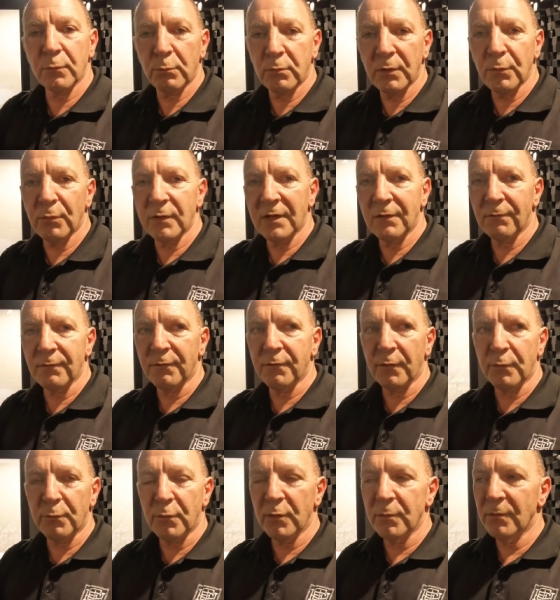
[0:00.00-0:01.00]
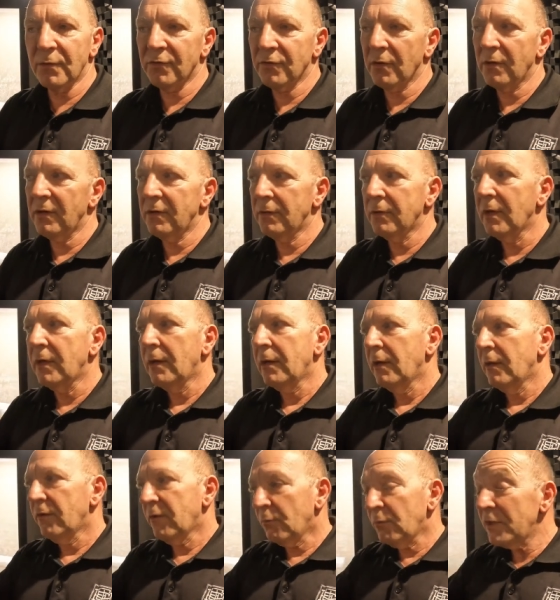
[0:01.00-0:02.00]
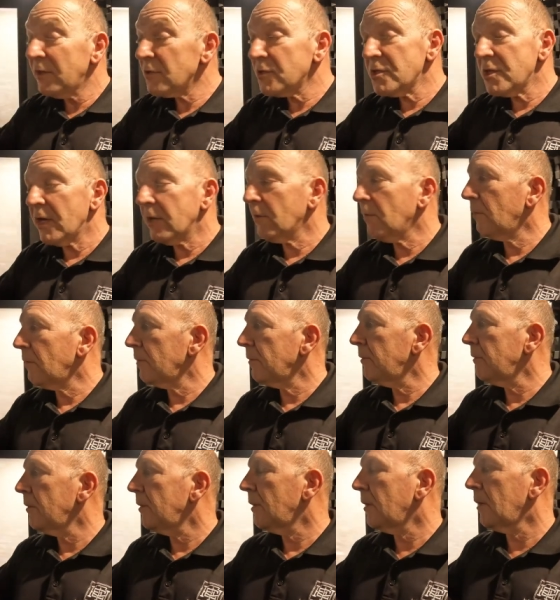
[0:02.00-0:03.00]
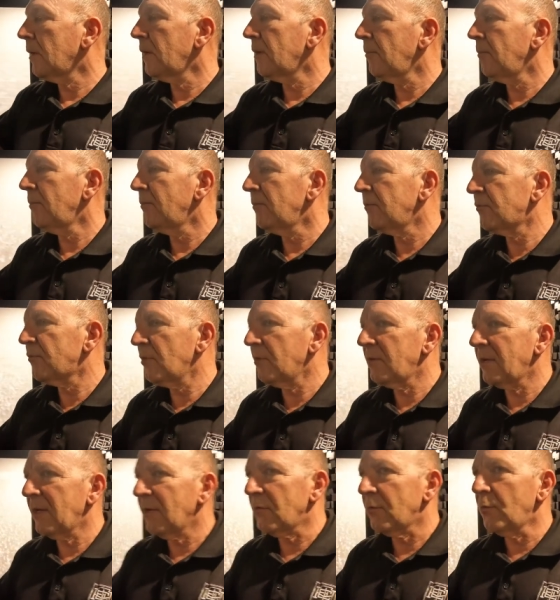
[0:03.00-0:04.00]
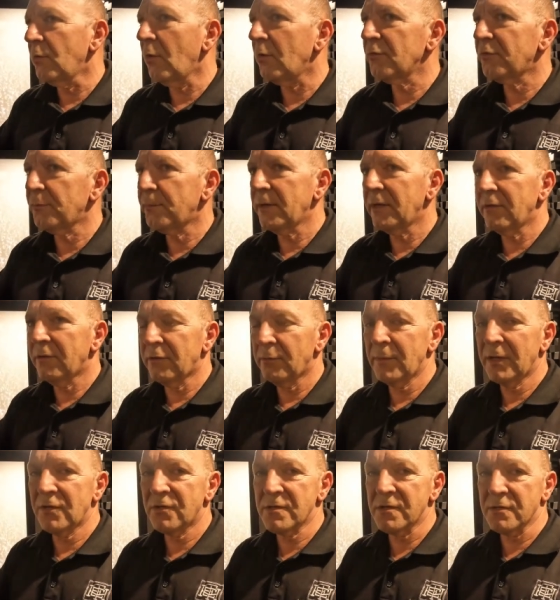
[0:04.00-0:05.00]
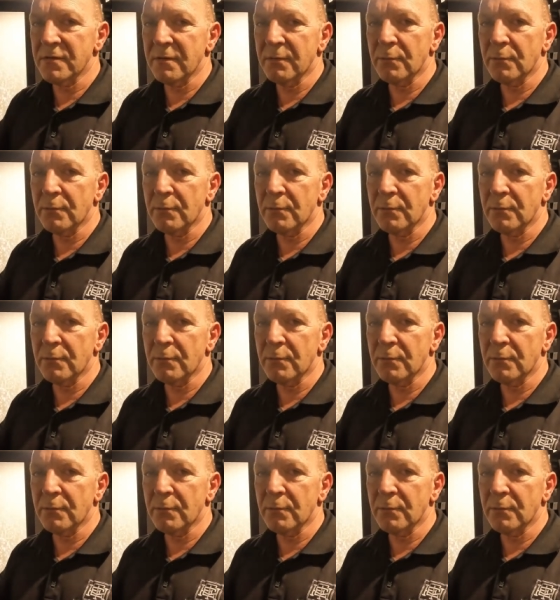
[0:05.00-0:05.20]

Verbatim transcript: that we were given for the room design that we did check on um, turned out not to be the dimensions